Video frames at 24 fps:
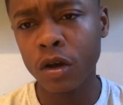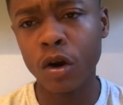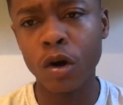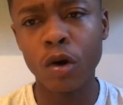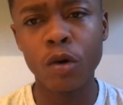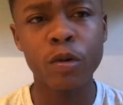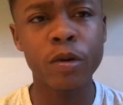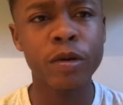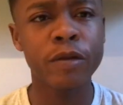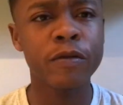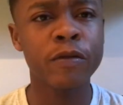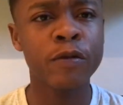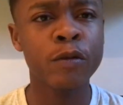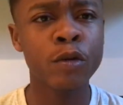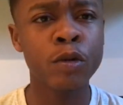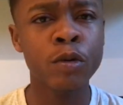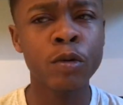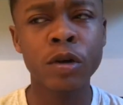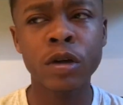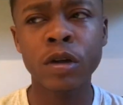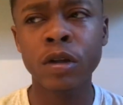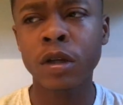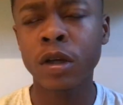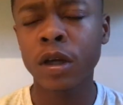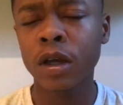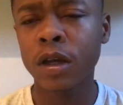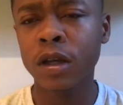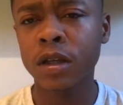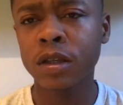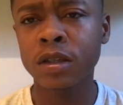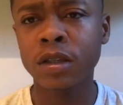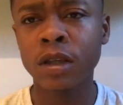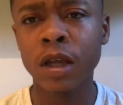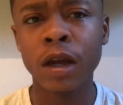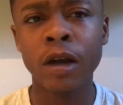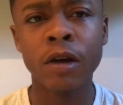Going forward,
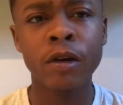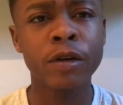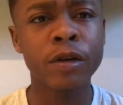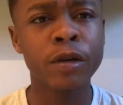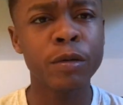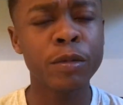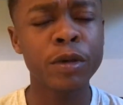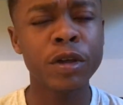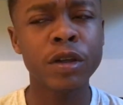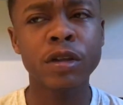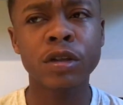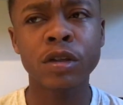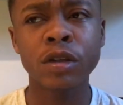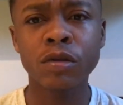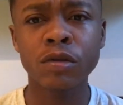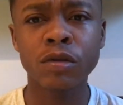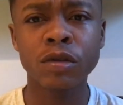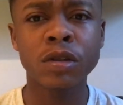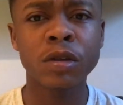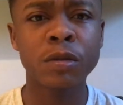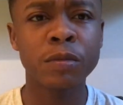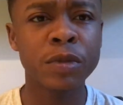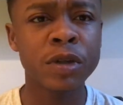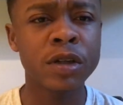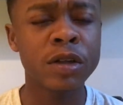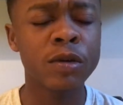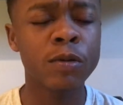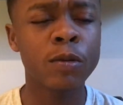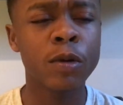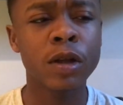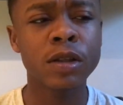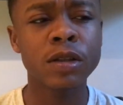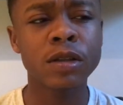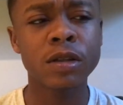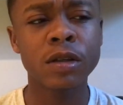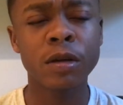Saka and Amaechi looked to be the
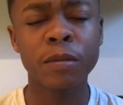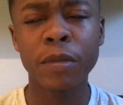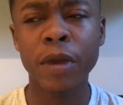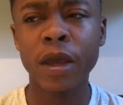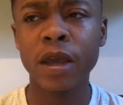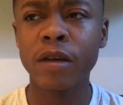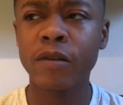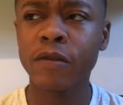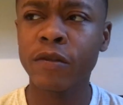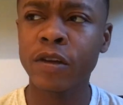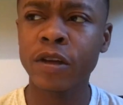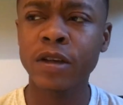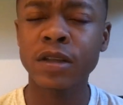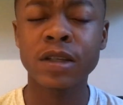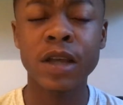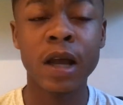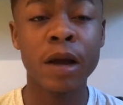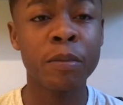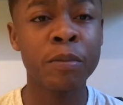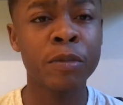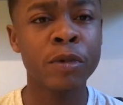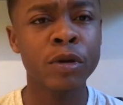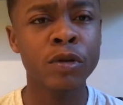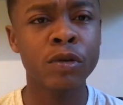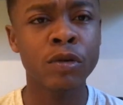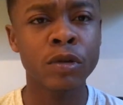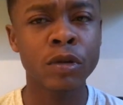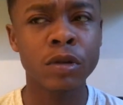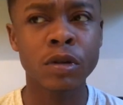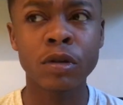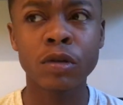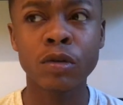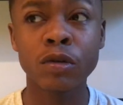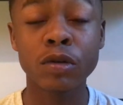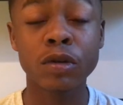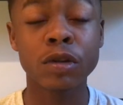ones to make things happen or
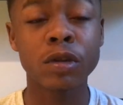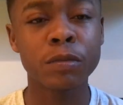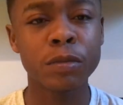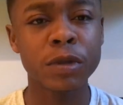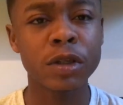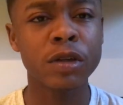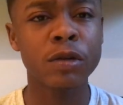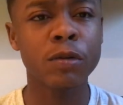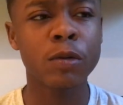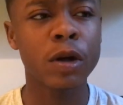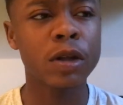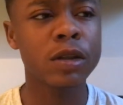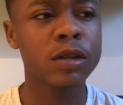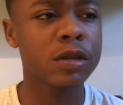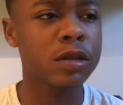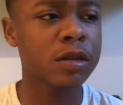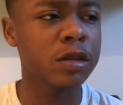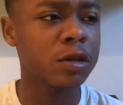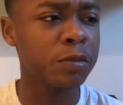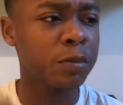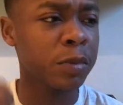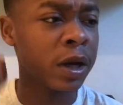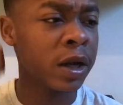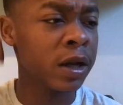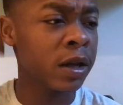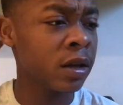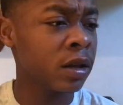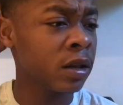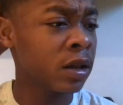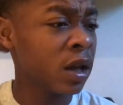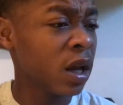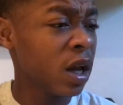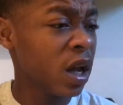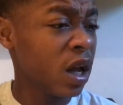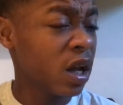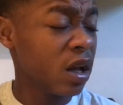to look to be the ones
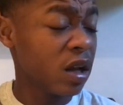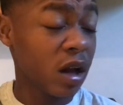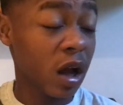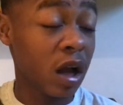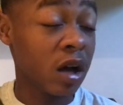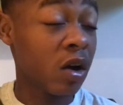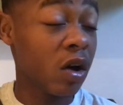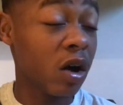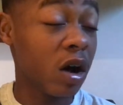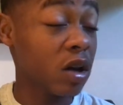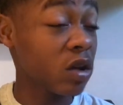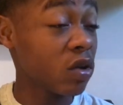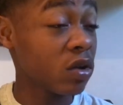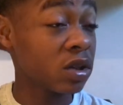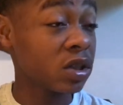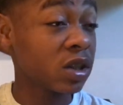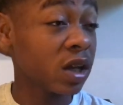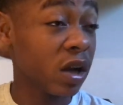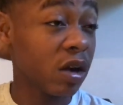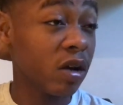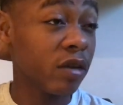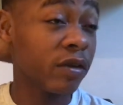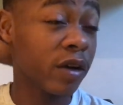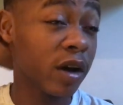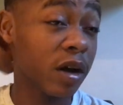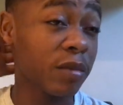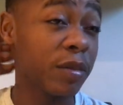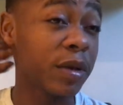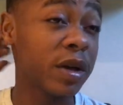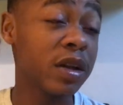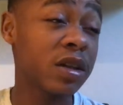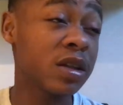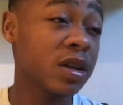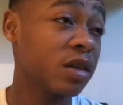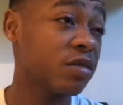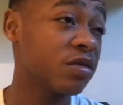inspired. I, I lost count of how
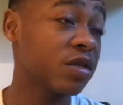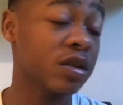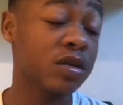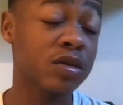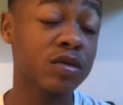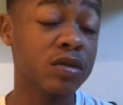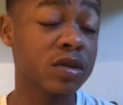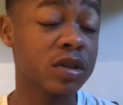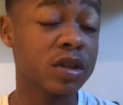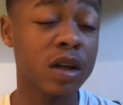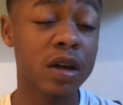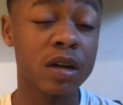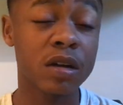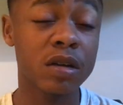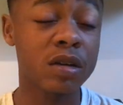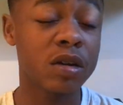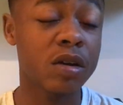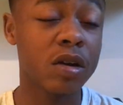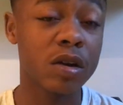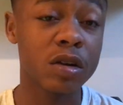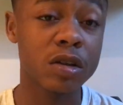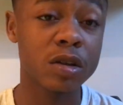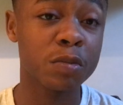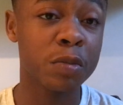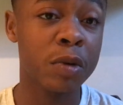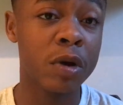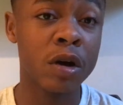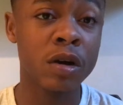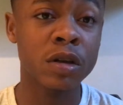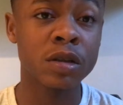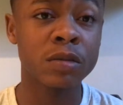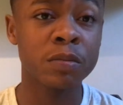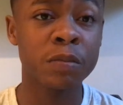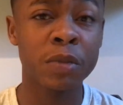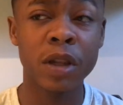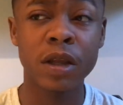many times I saw Saka dance
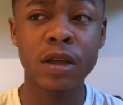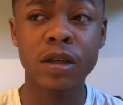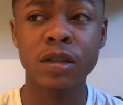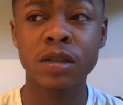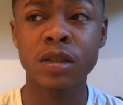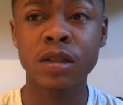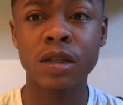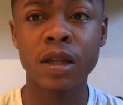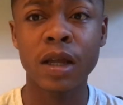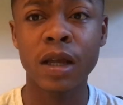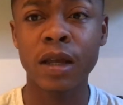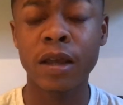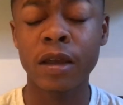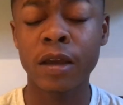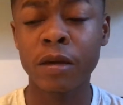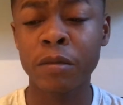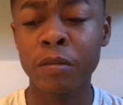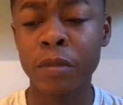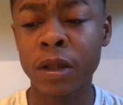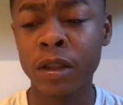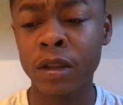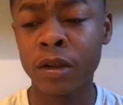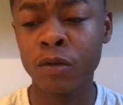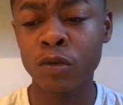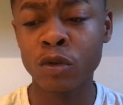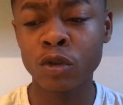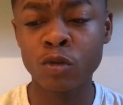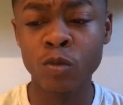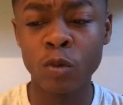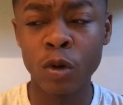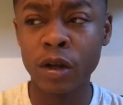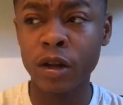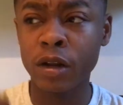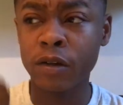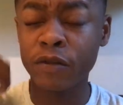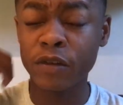past players in that game, man. There was
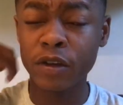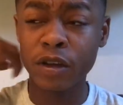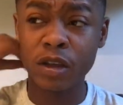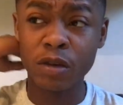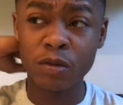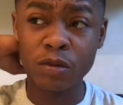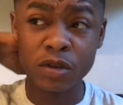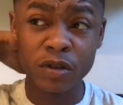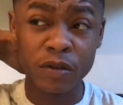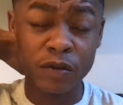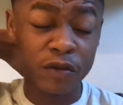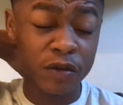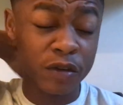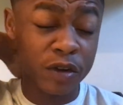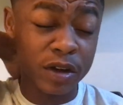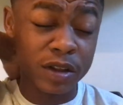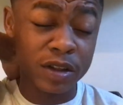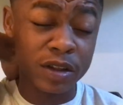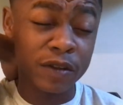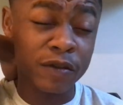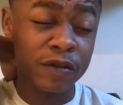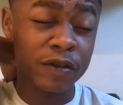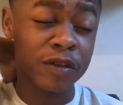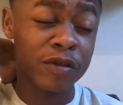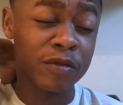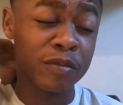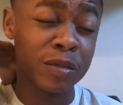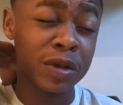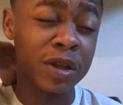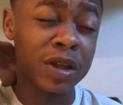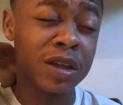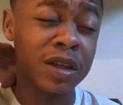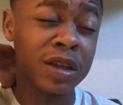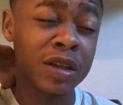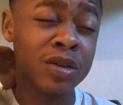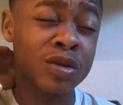one, I think it was the 35th
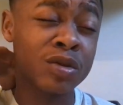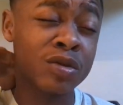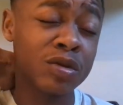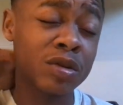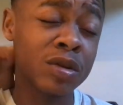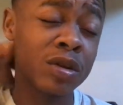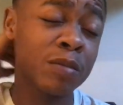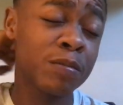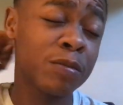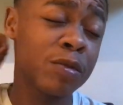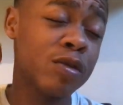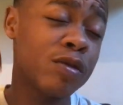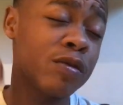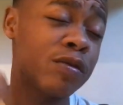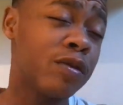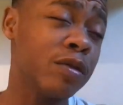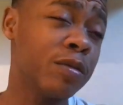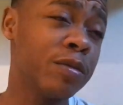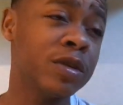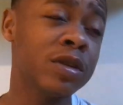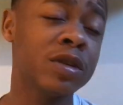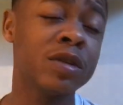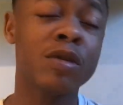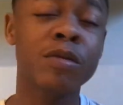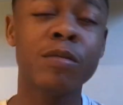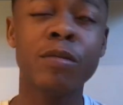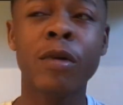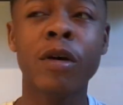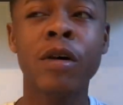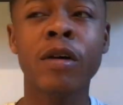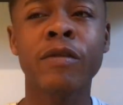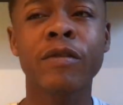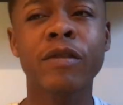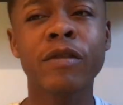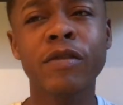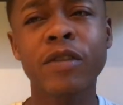minute. He took the ball from his own
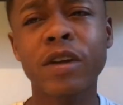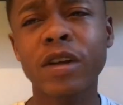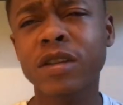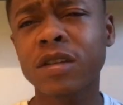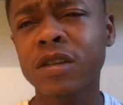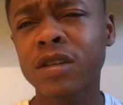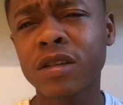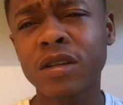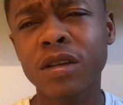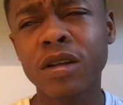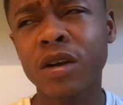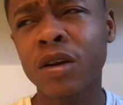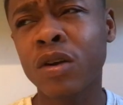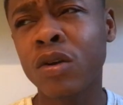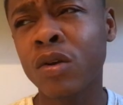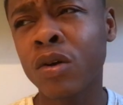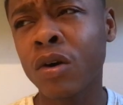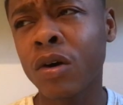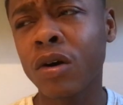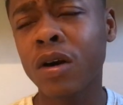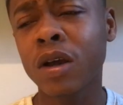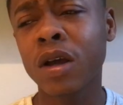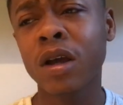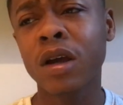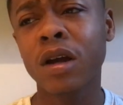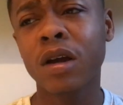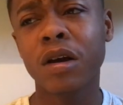half. In fact, he did it a lot.